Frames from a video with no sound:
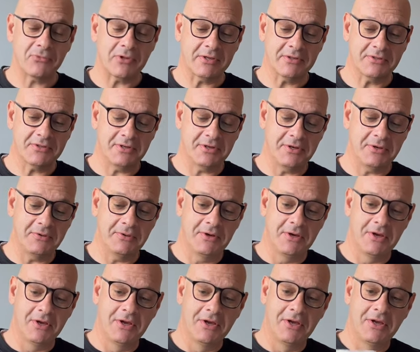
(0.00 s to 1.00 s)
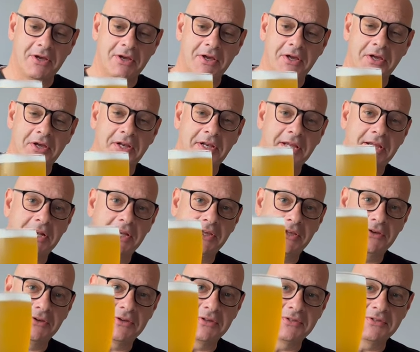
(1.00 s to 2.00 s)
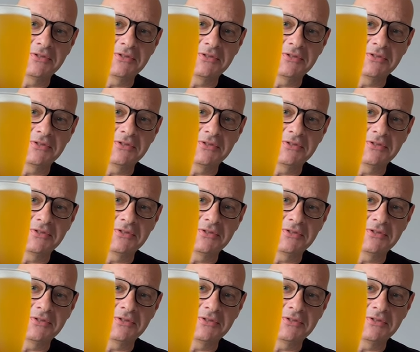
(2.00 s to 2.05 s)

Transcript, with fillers: So clearly you can